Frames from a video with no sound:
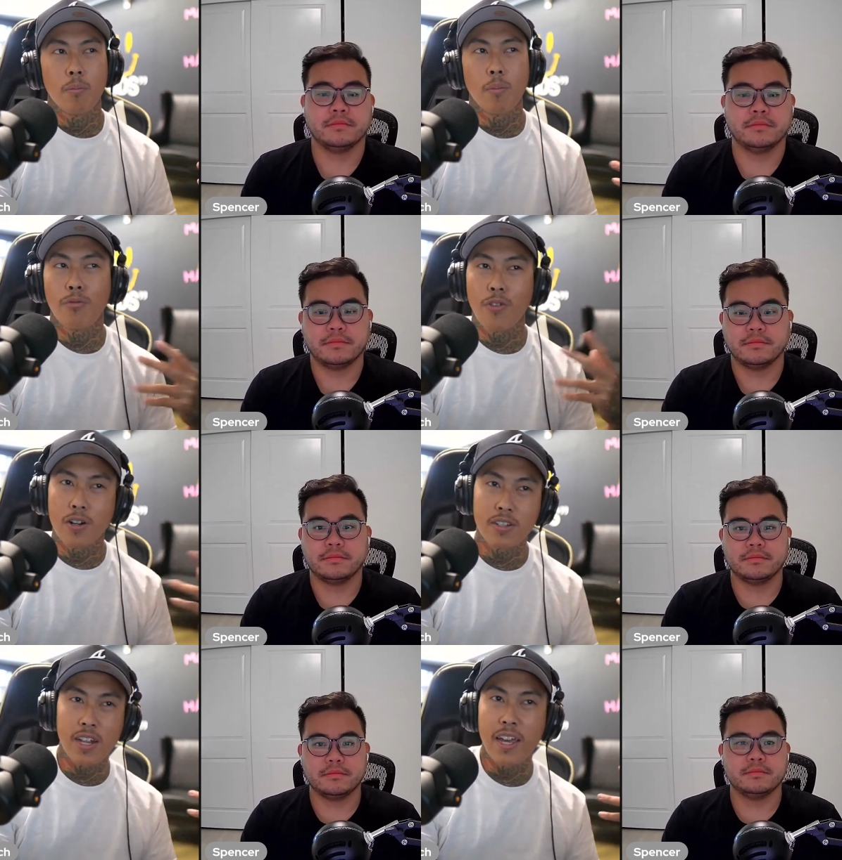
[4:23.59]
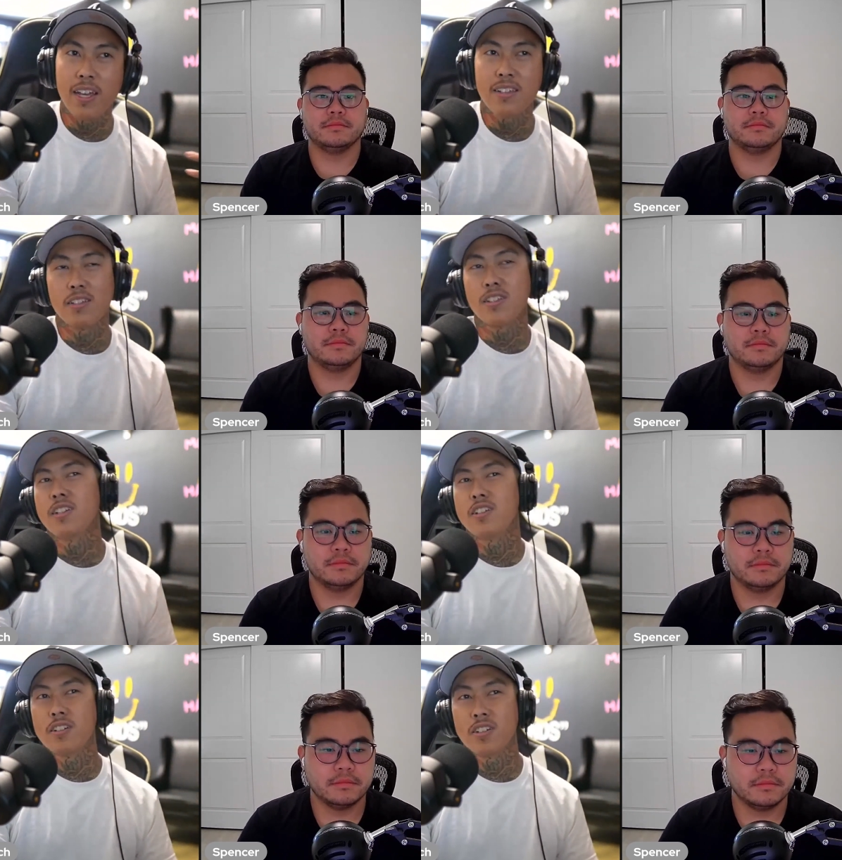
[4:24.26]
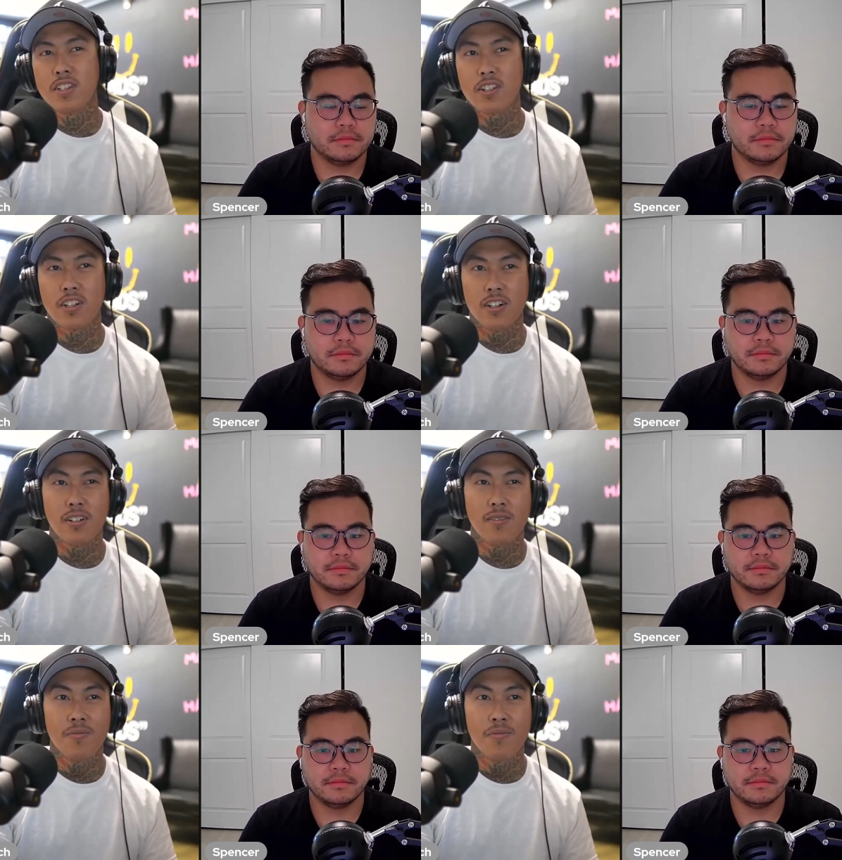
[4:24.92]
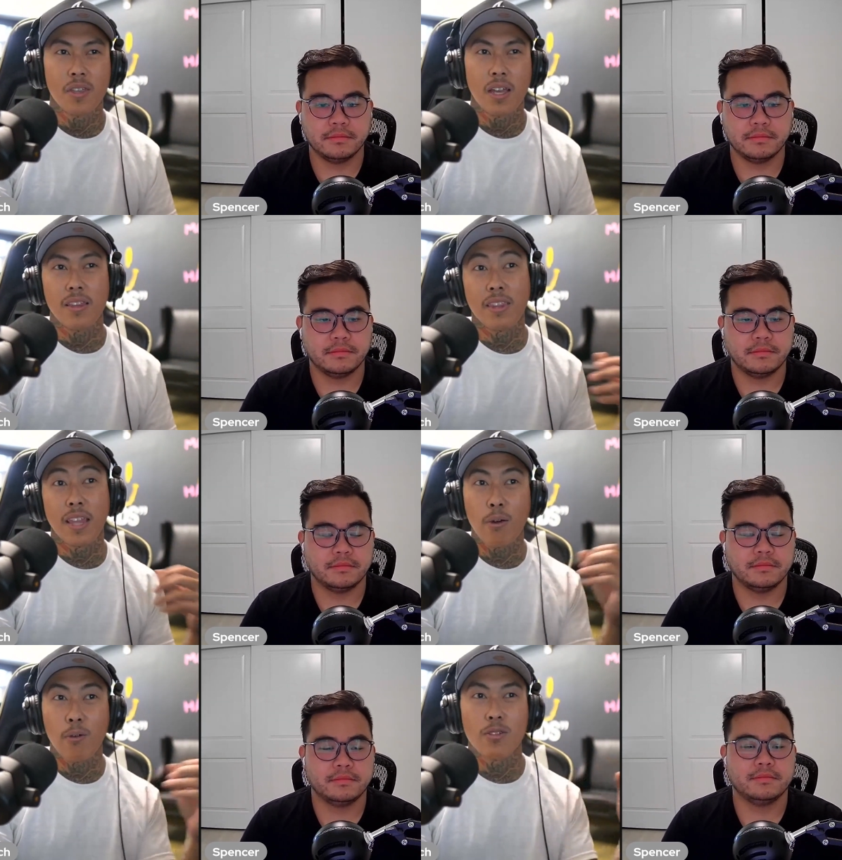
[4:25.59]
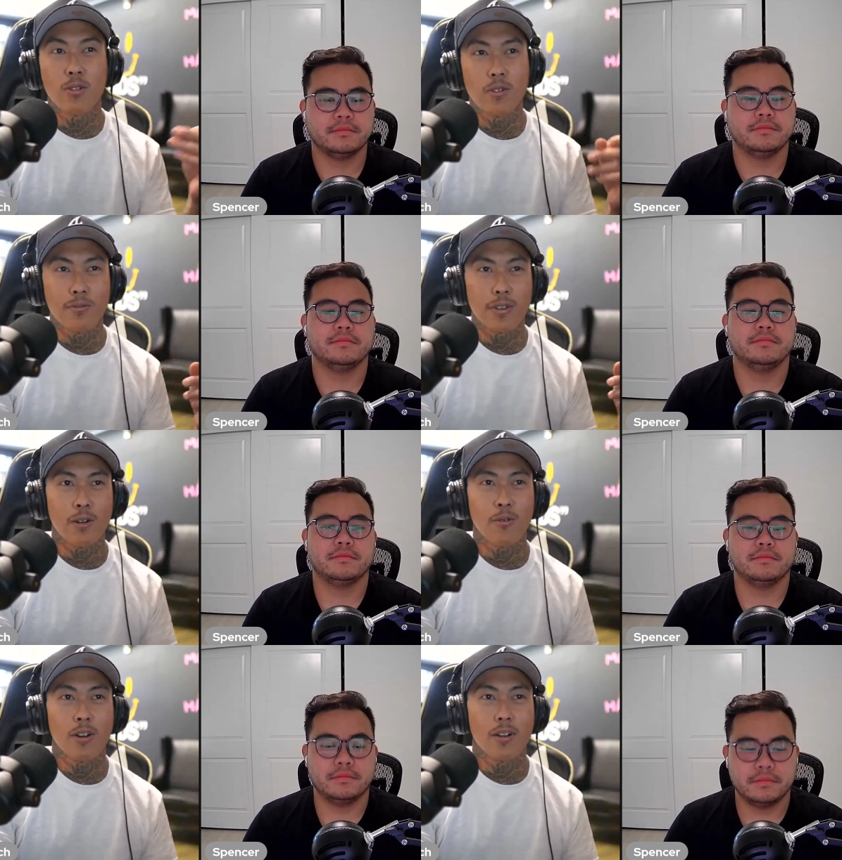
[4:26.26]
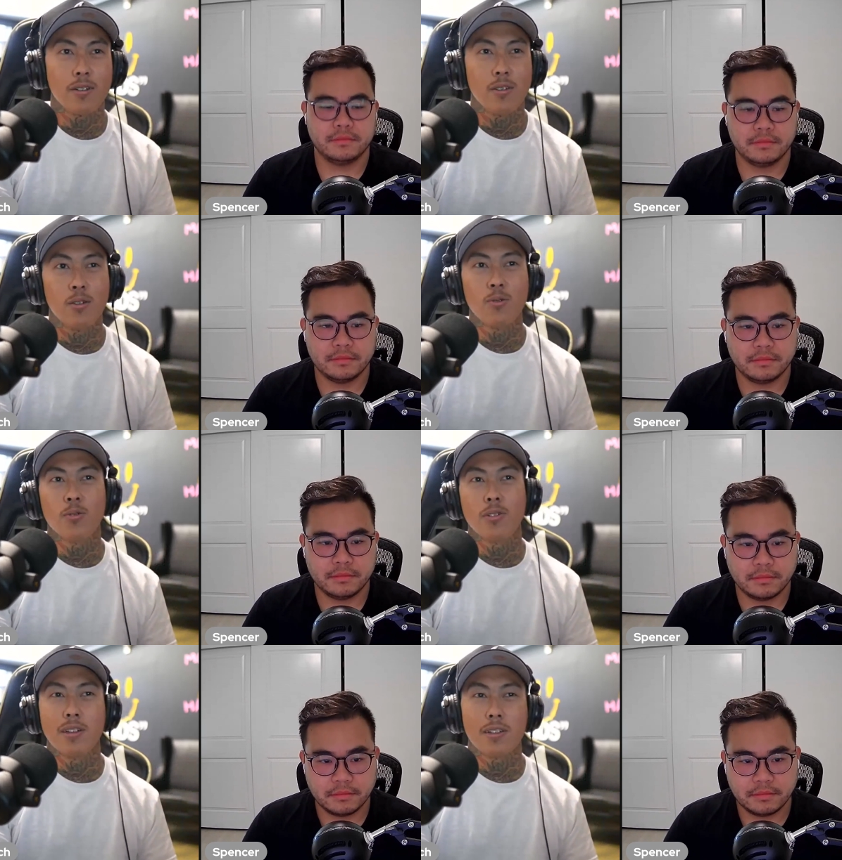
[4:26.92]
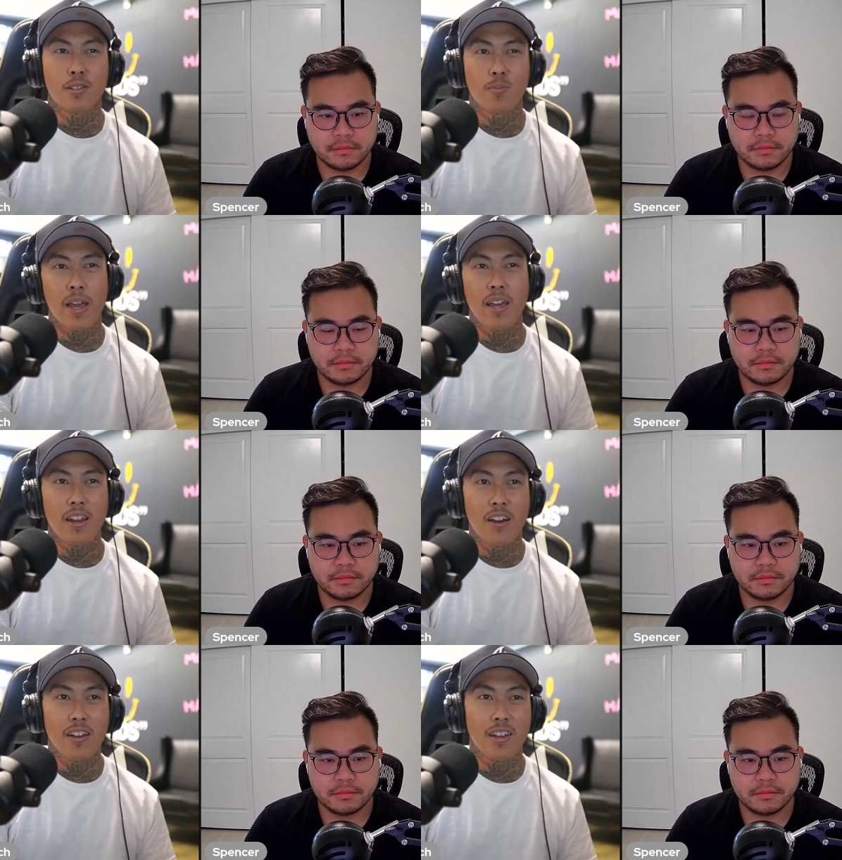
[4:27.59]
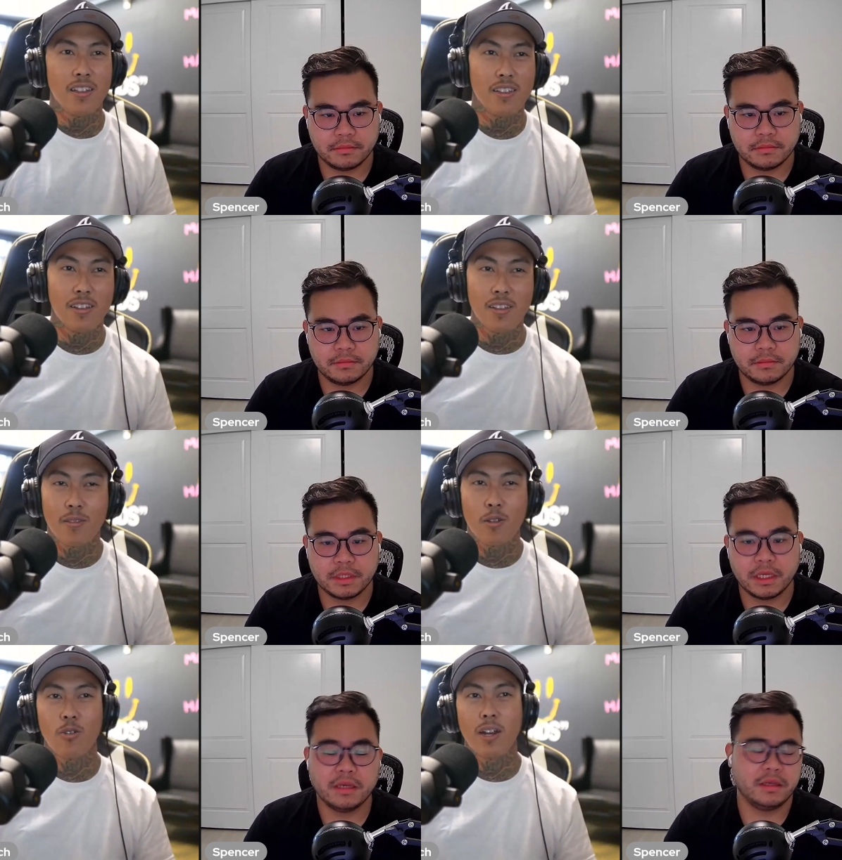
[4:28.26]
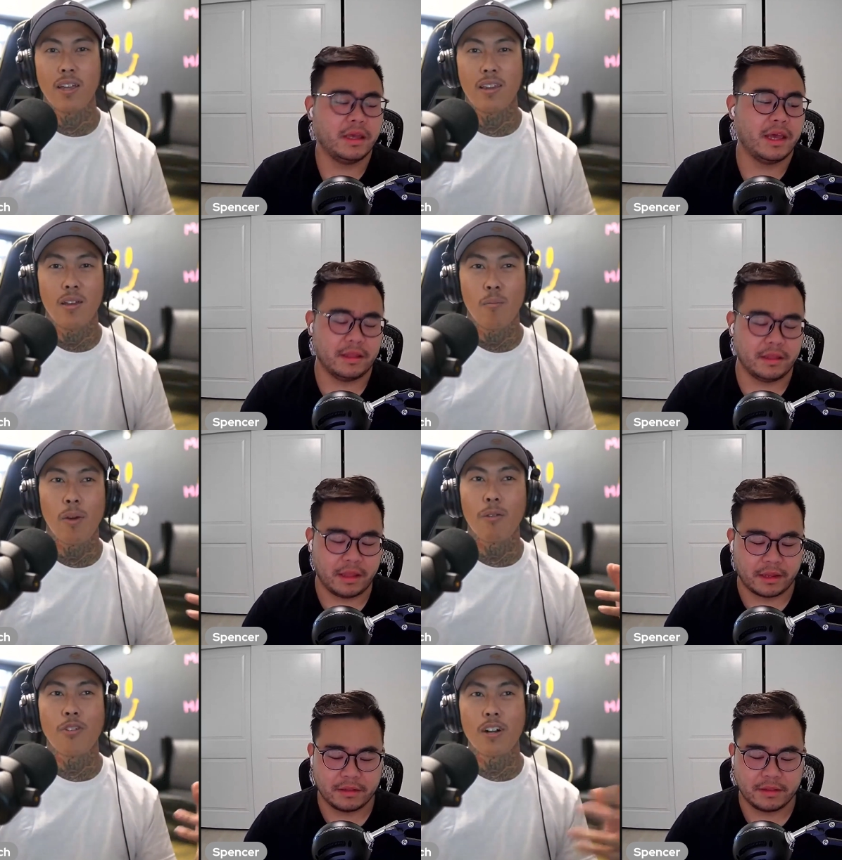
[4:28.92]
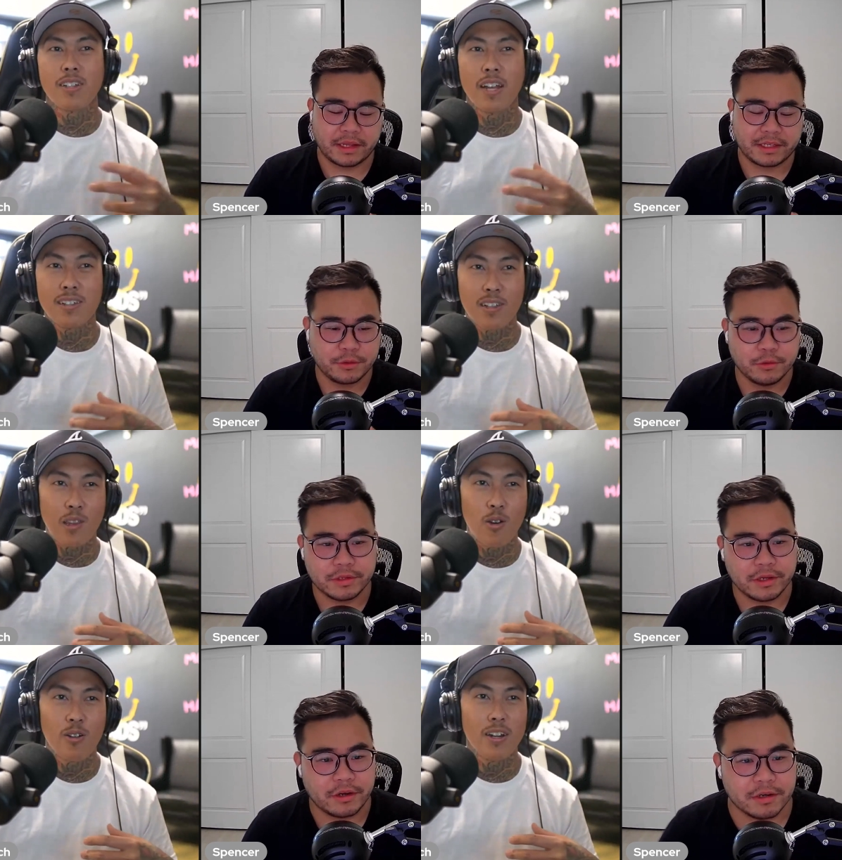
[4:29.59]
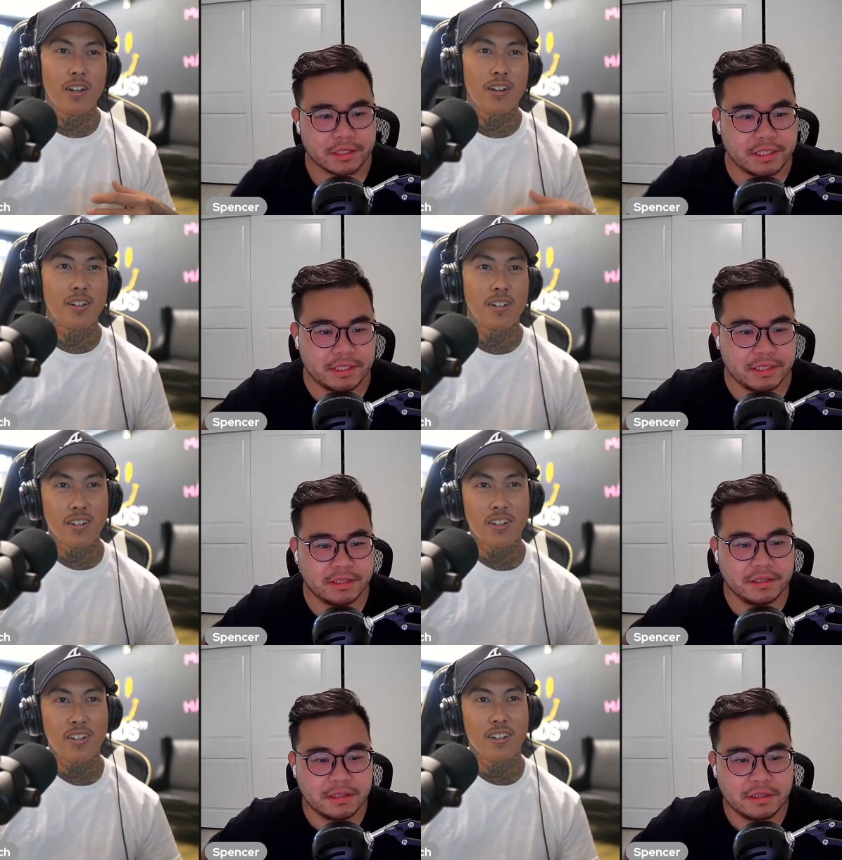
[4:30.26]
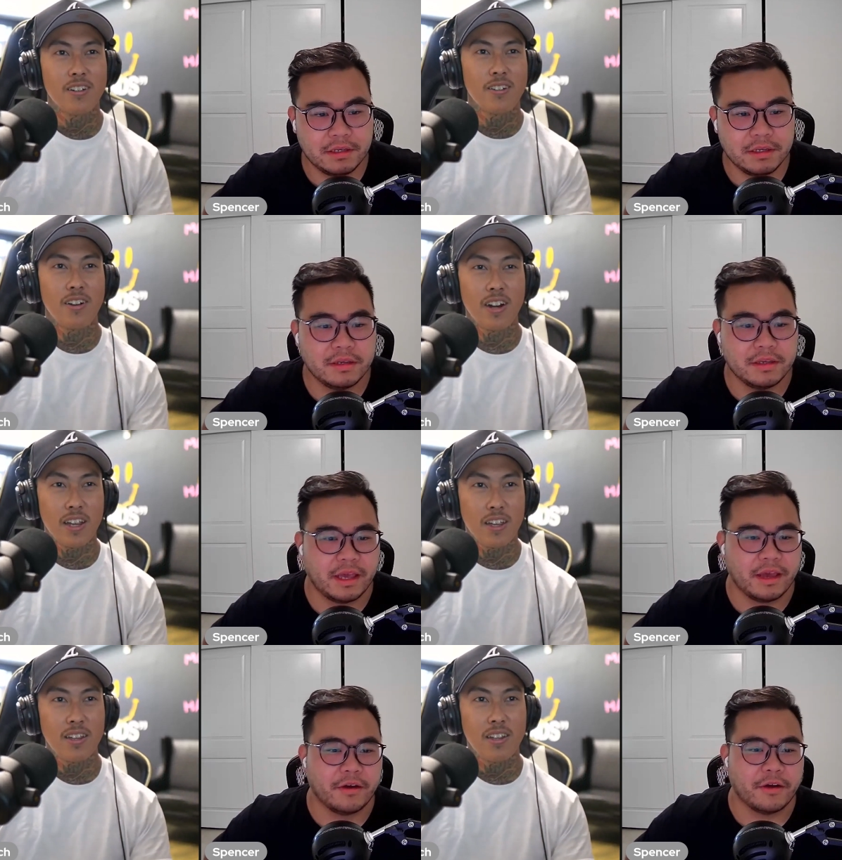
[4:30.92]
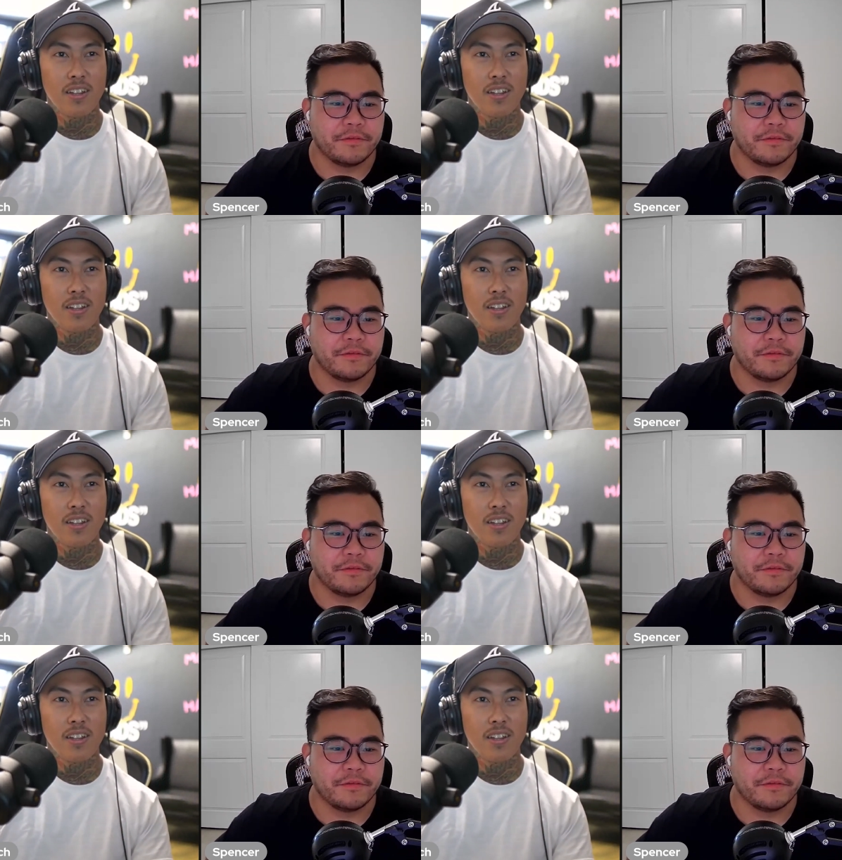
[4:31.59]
Speaker 1: my first day as a teacher t-shirt, and that was doing very well, you would expand on it and create. Yeah, like school nurse. Right. Yeah, our